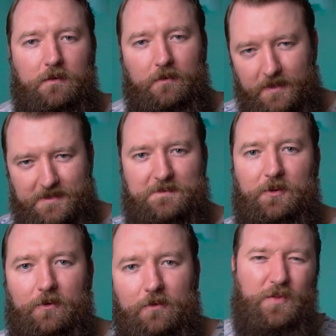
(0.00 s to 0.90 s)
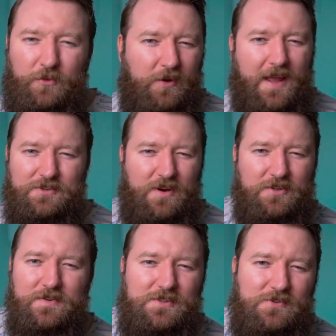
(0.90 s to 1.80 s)
Let's explore. The 3-act
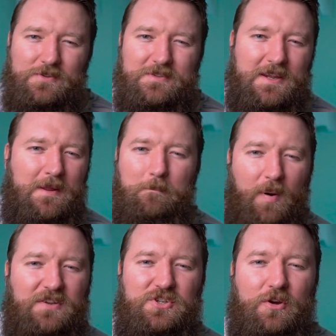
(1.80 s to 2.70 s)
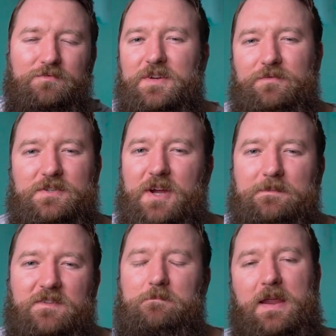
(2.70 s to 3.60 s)
structure is used in a bunch of different
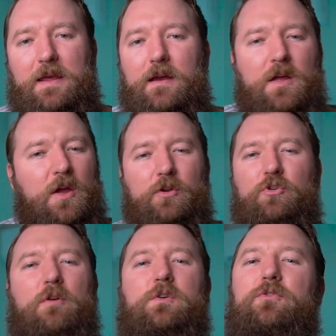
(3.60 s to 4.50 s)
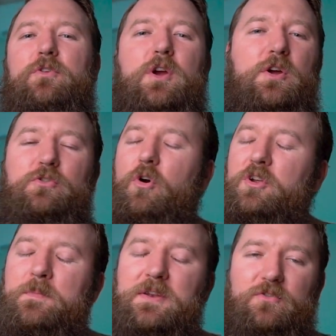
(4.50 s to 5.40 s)
types of media: novels,
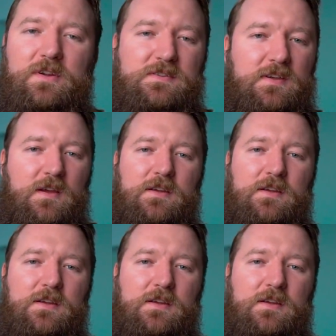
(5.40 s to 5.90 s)
documentaries,